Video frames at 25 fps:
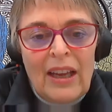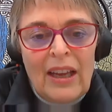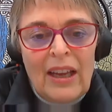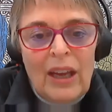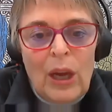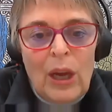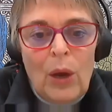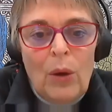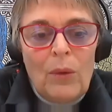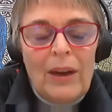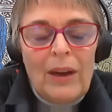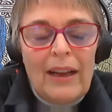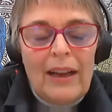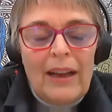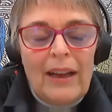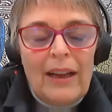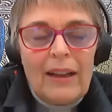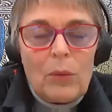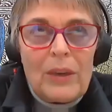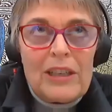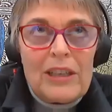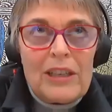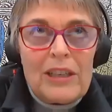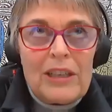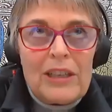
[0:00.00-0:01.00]
Well,
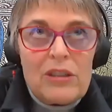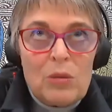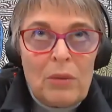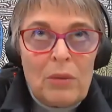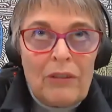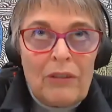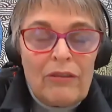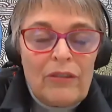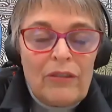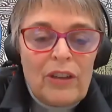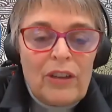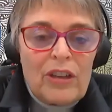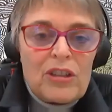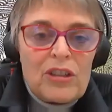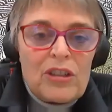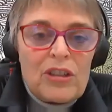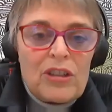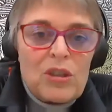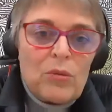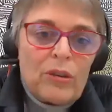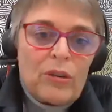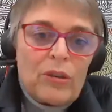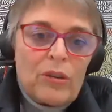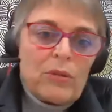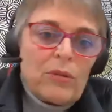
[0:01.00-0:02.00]
we do prefer to
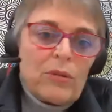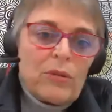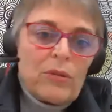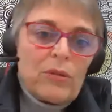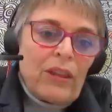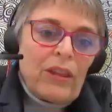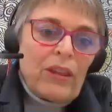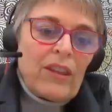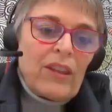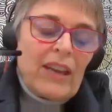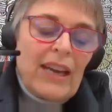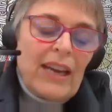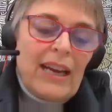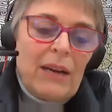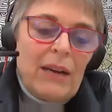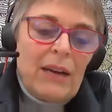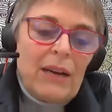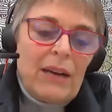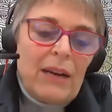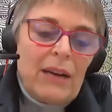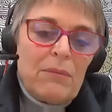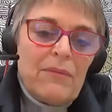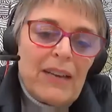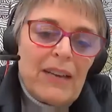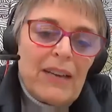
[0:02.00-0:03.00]
work with
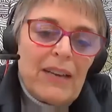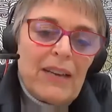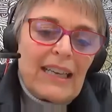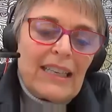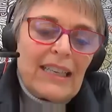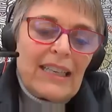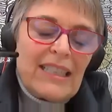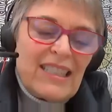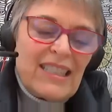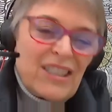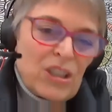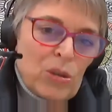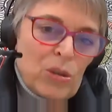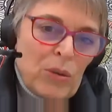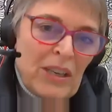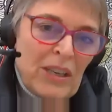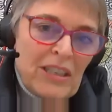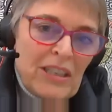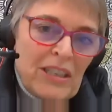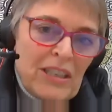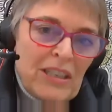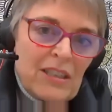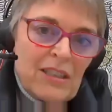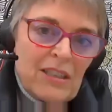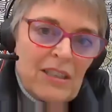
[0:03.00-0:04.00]
at least
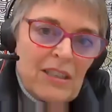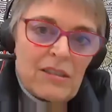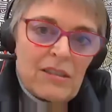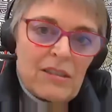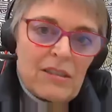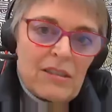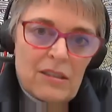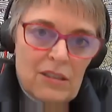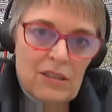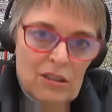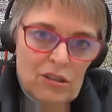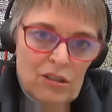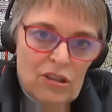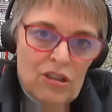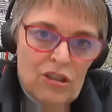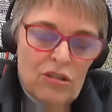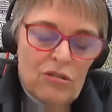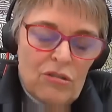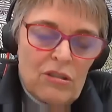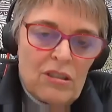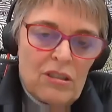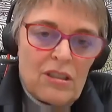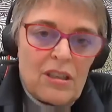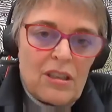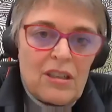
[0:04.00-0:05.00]
20
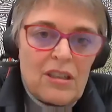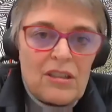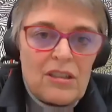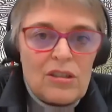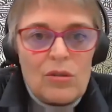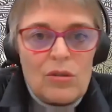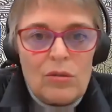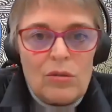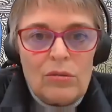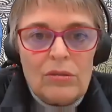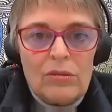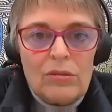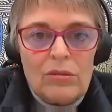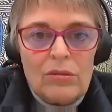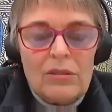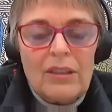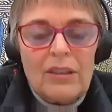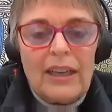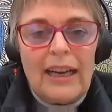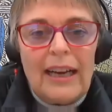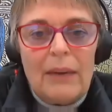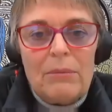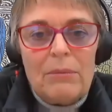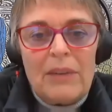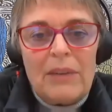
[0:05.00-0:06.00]
students in a school,
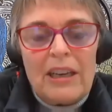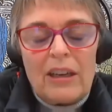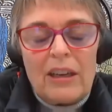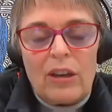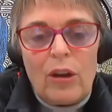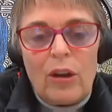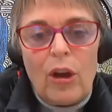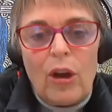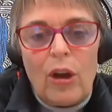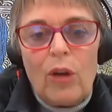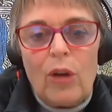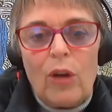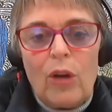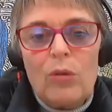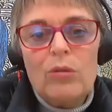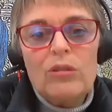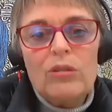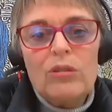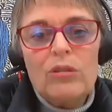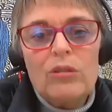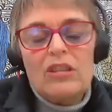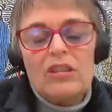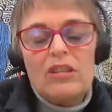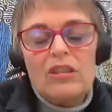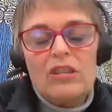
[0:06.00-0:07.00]
in a
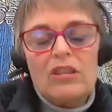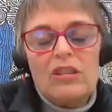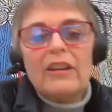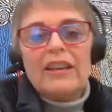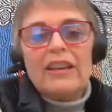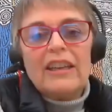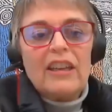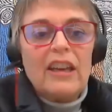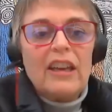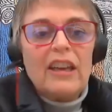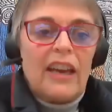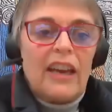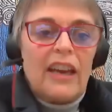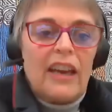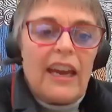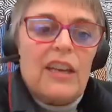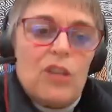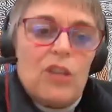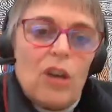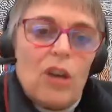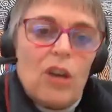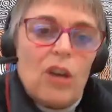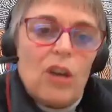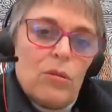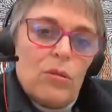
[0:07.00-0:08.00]
cohort. So in a year 8
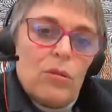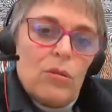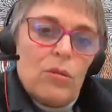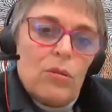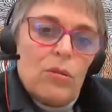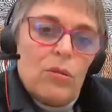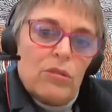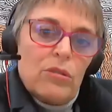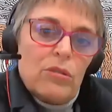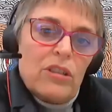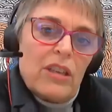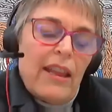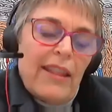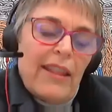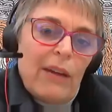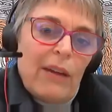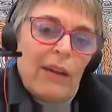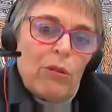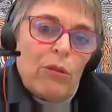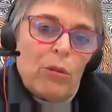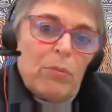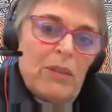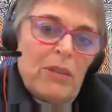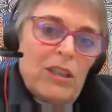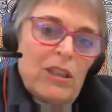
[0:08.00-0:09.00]
cohort, that
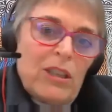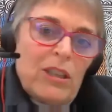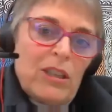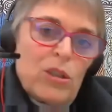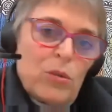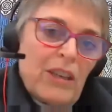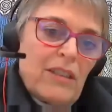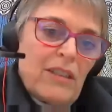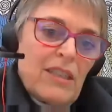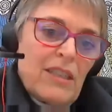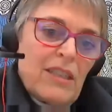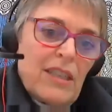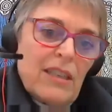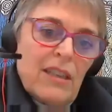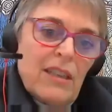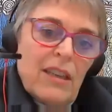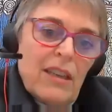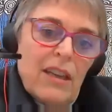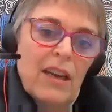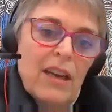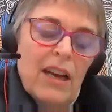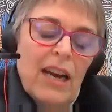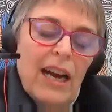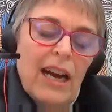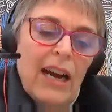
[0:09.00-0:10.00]
would be 20.
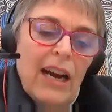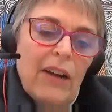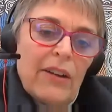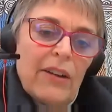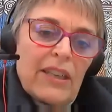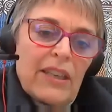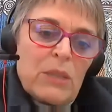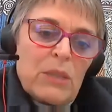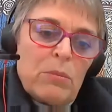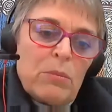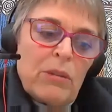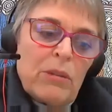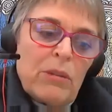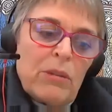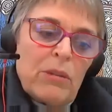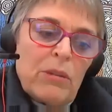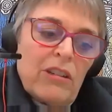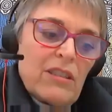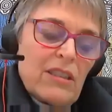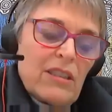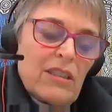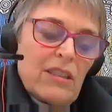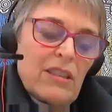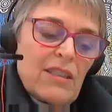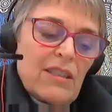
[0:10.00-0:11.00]
Our
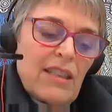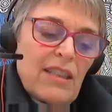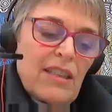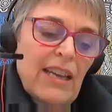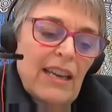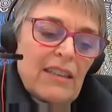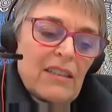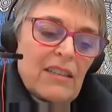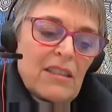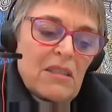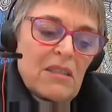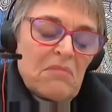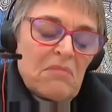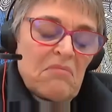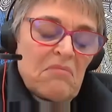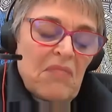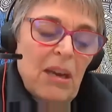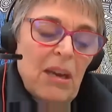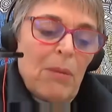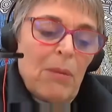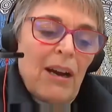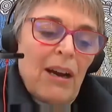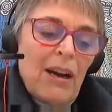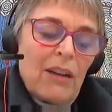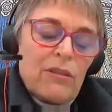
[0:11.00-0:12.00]
experience is that
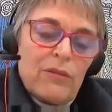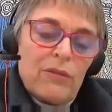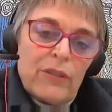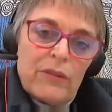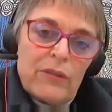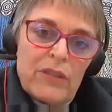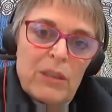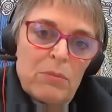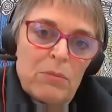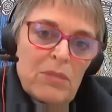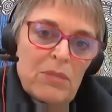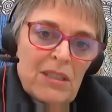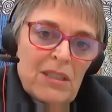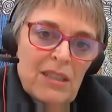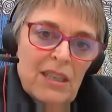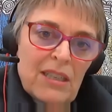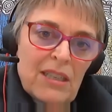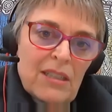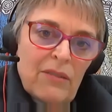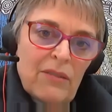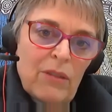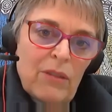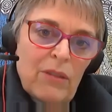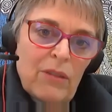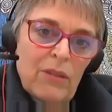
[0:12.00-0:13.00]
about
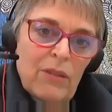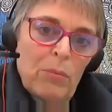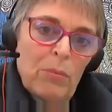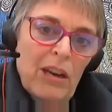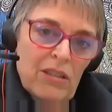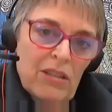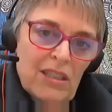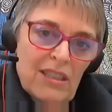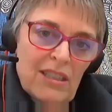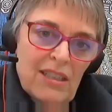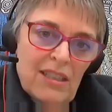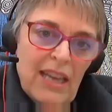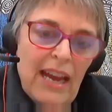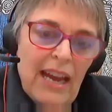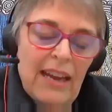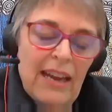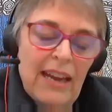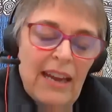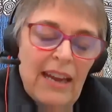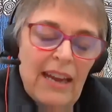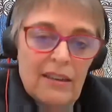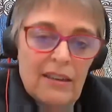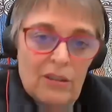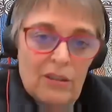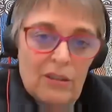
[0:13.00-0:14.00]
50% of the parents
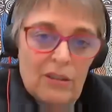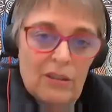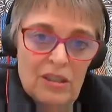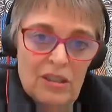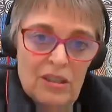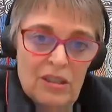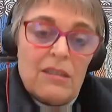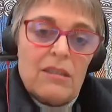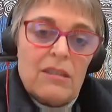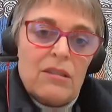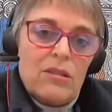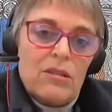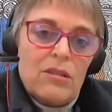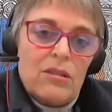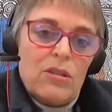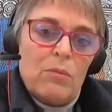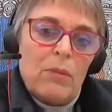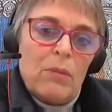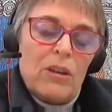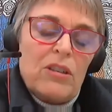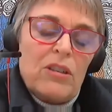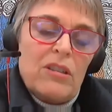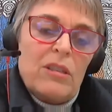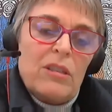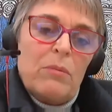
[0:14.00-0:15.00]
sign consent to
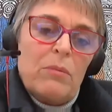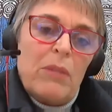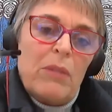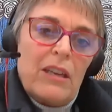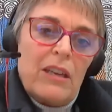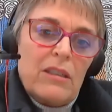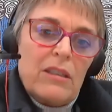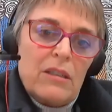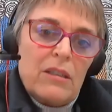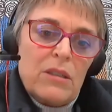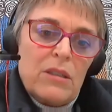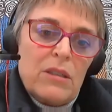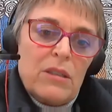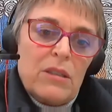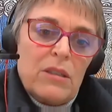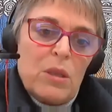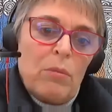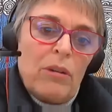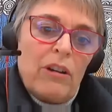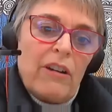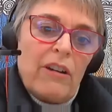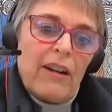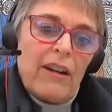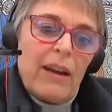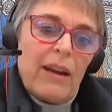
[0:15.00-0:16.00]
participate into the
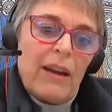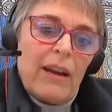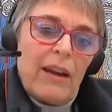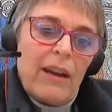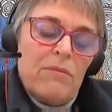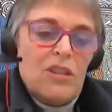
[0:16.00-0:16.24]
program.